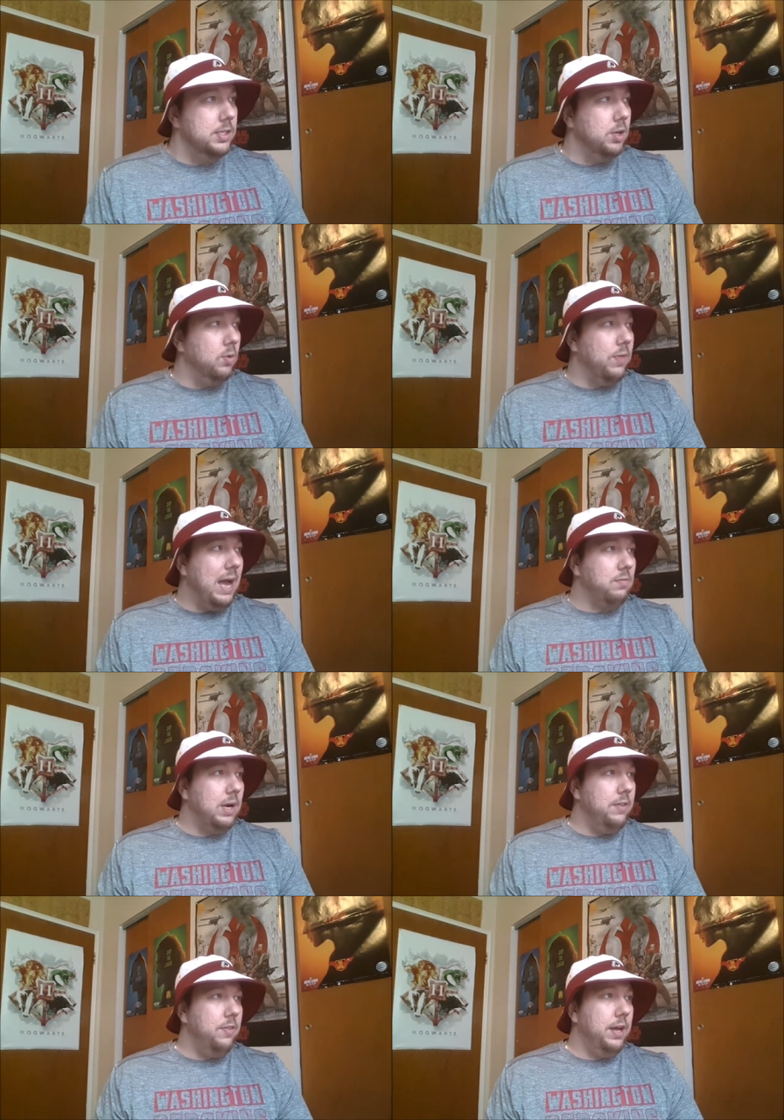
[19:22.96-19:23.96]
So that
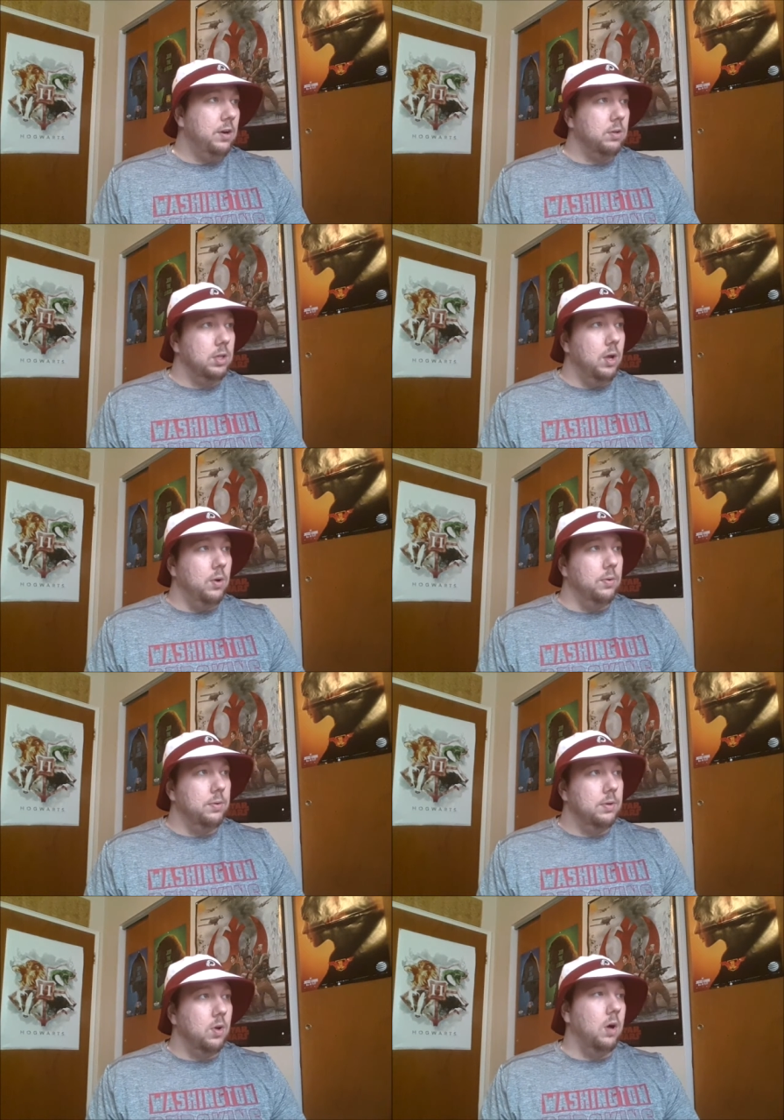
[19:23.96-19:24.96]
right there
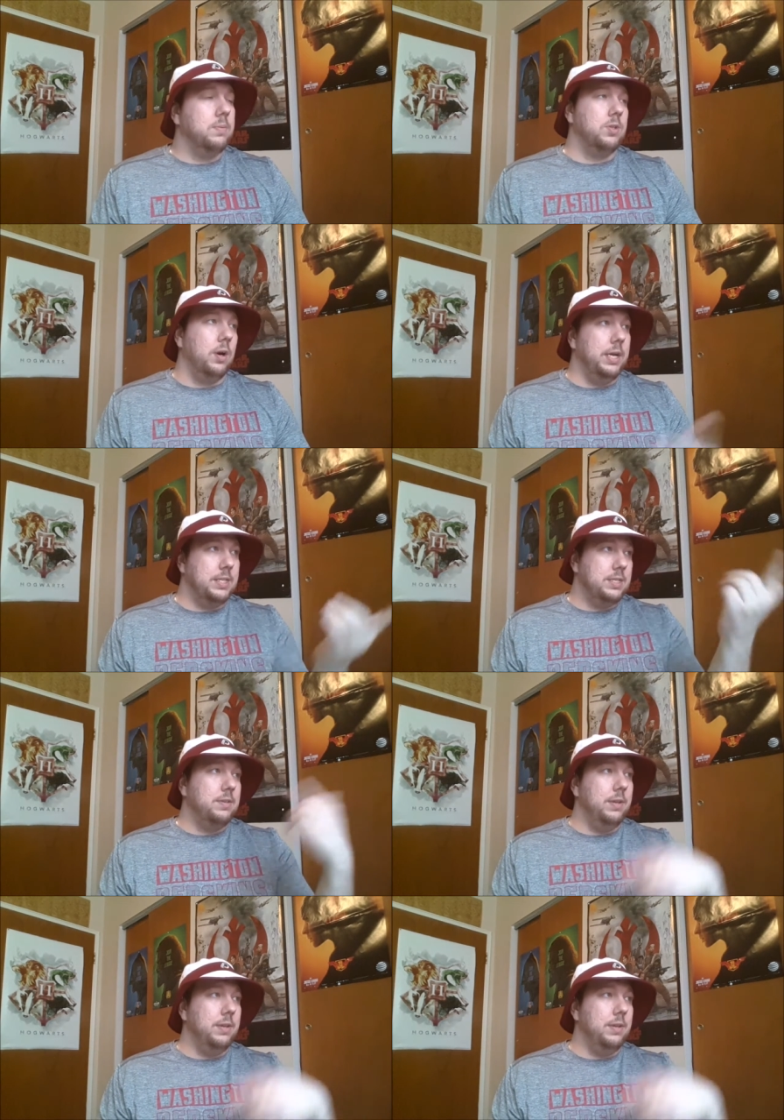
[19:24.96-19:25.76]
alone, I'm sorry,